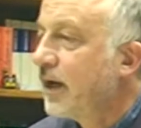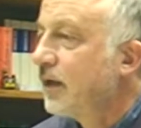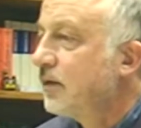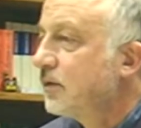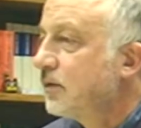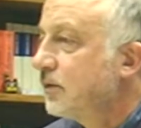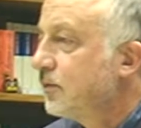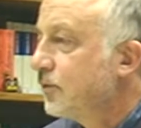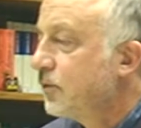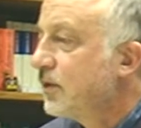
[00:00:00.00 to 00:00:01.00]
and
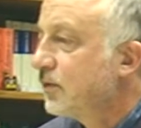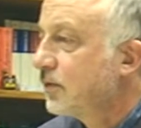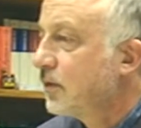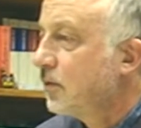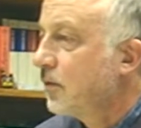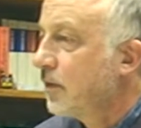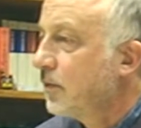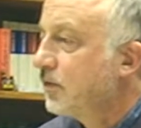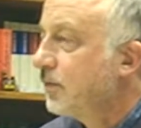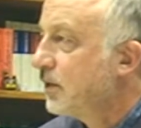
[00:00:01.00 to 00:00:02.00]
a few years ago there
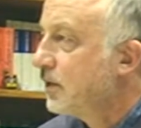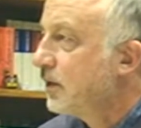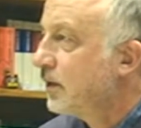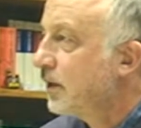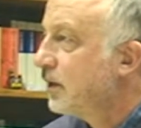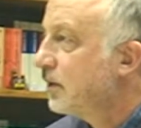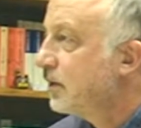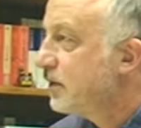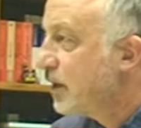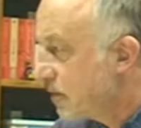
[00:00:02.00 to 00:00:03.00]
was a meeting
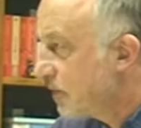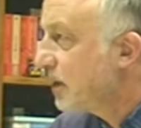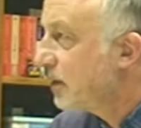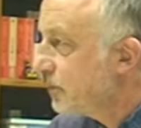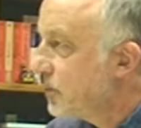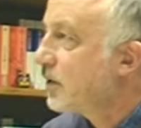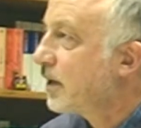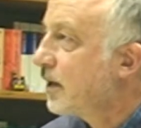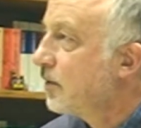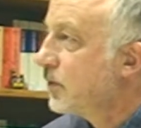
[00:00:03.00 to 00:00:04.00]
in Yerevan,
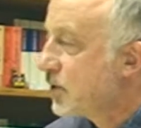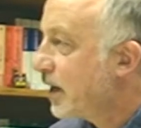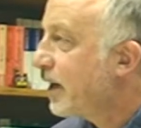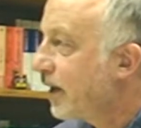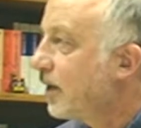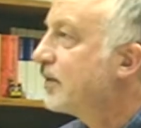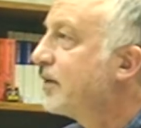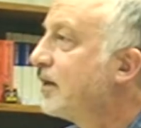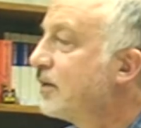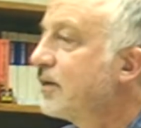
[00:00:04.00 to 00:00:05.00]
Birakan, which I
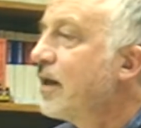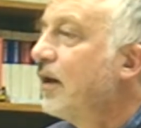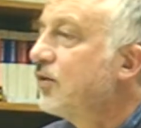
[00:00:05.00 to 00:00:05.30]
attended,